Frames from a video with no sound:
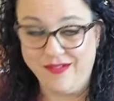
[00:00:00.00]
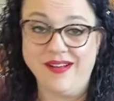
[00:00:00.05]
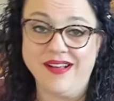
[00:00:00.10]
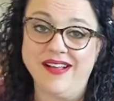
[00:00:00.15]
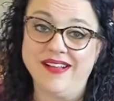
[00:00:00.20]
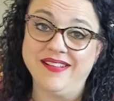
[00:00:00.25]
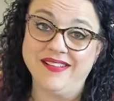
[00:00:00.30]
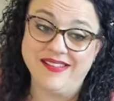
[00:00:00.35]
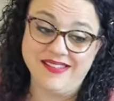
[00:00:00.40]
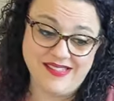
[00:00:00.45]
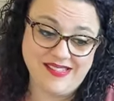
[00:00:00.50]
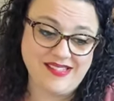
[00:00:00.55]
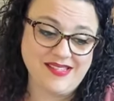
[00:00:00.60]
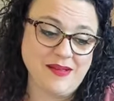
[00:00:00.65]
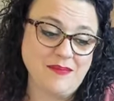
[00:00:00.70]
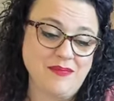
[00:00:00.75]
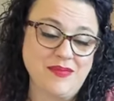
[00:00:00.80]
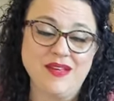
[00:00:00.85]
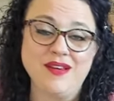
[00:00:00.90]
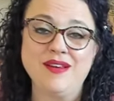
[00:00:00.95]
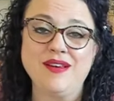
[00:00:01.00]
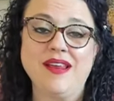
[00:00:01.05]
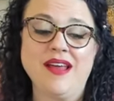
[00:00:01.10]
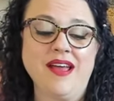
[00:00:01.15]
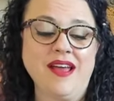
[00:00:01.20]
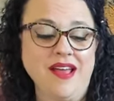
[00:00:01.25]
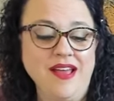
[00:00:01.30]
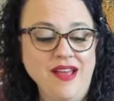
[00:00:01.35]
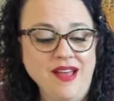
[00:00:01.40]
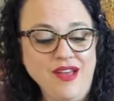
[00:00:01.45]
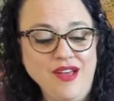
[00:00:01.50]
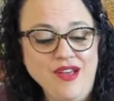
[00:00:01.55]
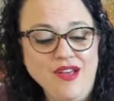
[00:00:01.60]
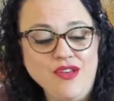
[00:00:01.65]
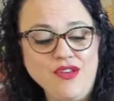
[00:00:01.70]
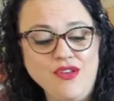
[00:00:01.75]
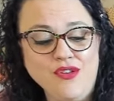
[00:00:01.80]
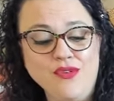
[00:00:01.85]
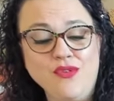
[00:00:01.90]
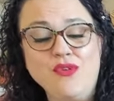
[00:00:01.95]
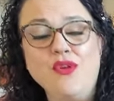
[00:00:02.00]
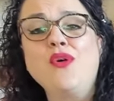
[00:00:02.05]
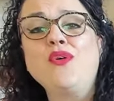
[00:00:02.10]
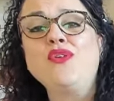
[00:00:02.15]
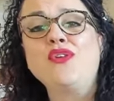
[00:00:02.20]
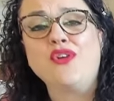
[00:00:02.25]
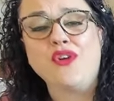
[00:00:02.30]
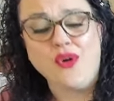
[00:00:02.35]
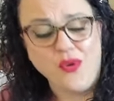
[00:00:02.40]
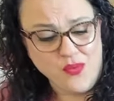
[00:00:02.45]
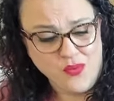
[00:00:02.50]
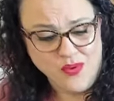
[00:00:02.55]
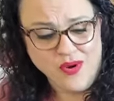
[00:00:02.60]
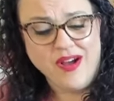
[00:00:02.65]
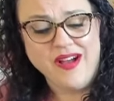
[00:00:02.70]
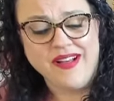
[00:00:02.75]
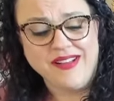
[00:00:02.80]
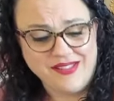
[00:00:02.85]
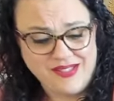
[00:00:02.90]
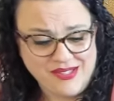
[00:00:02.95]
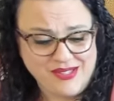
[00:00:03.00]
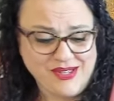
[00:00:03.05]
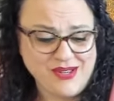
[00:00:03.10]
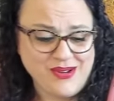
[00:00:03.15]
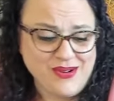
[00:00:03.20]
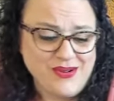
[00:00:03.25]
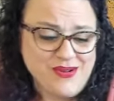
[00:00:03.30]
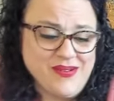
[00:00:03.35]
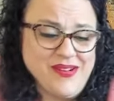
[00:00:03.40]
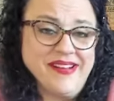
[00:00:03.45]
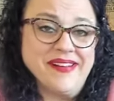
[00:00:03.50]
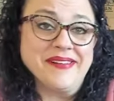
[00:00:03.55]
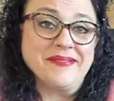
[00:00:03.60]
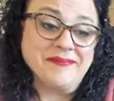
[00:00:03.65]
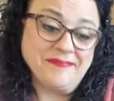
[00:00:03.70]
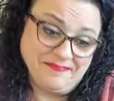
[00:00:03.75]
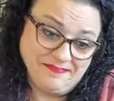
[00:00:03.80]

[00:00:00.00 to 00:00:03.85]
Well, it's something you know you don't want. So